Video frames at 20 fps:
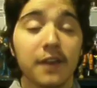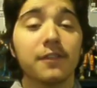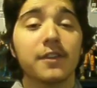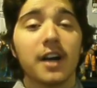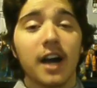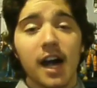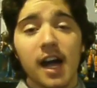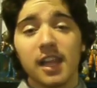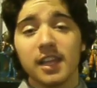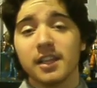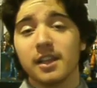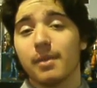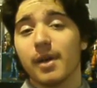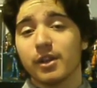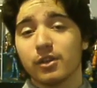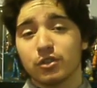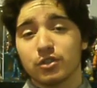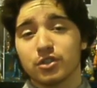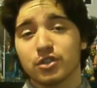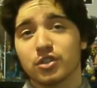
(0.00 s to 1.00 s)
Colin a
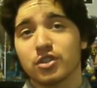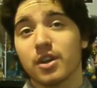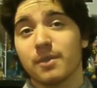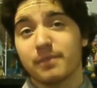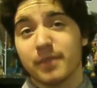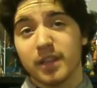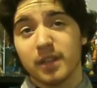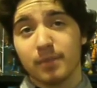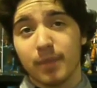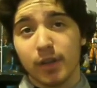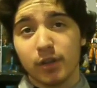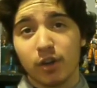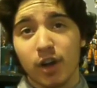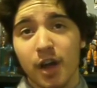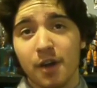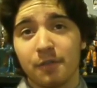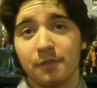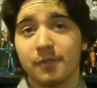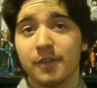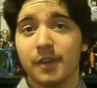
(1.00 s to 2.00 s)
better script and a better
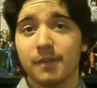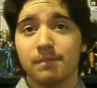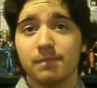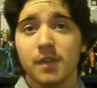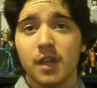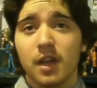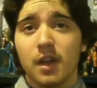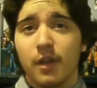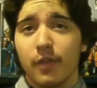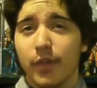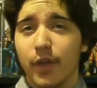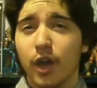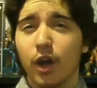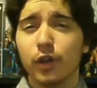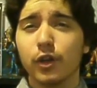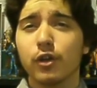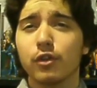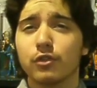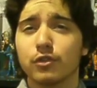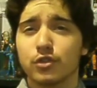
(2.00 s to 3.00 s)
outfit. The
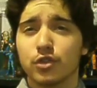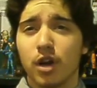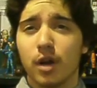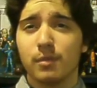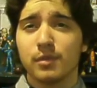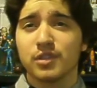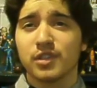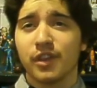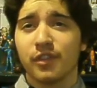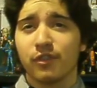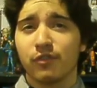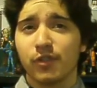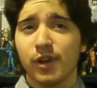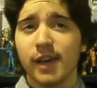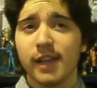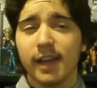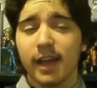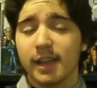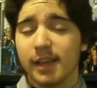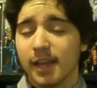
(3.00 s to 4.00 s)
audio dramas had the right
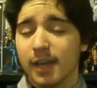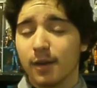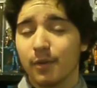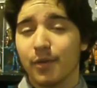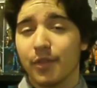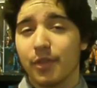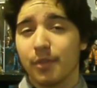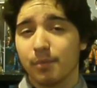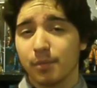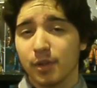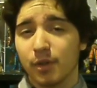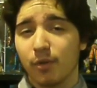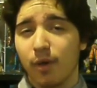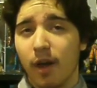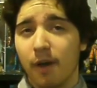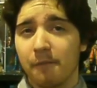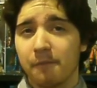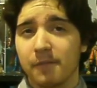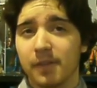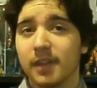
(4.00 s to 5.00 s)
idea with the blue
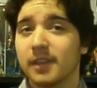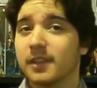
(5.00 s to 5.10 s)
outfit.